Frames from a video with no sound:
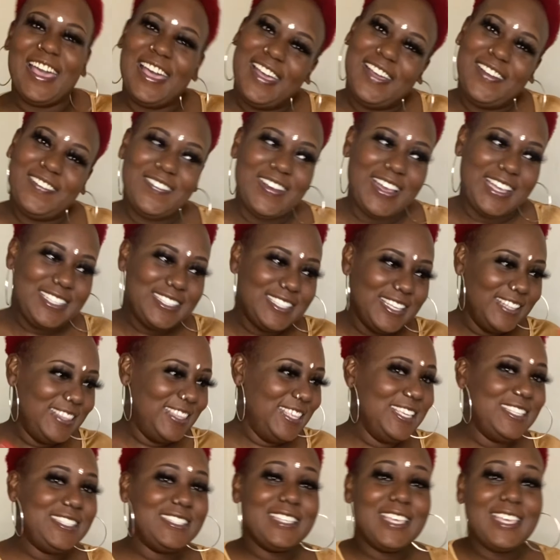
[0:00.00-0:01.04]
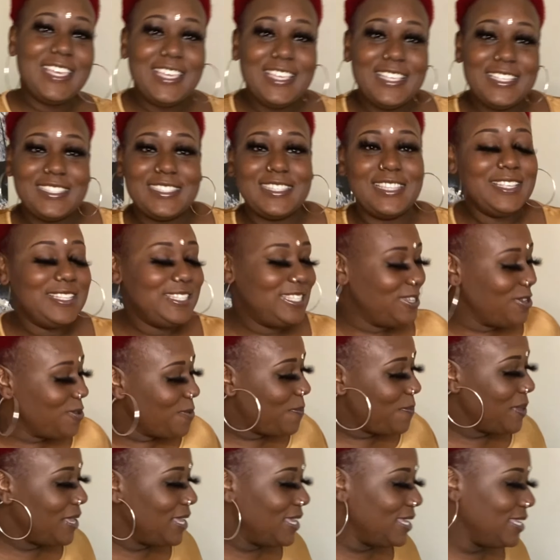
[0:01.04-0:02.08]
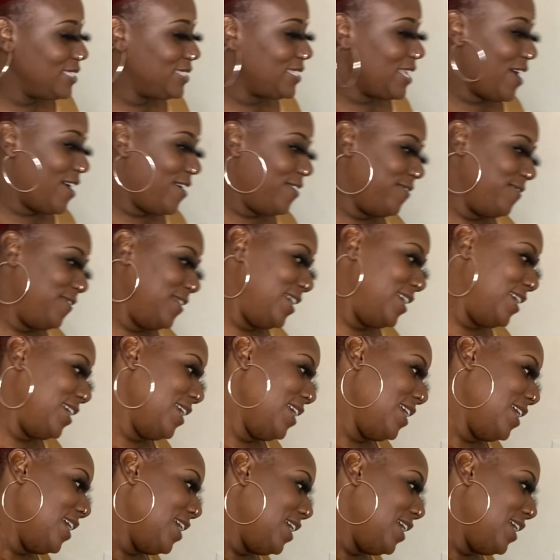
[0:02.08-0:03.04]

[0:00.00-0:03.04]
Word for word: All right, so this is the two-piece outfit.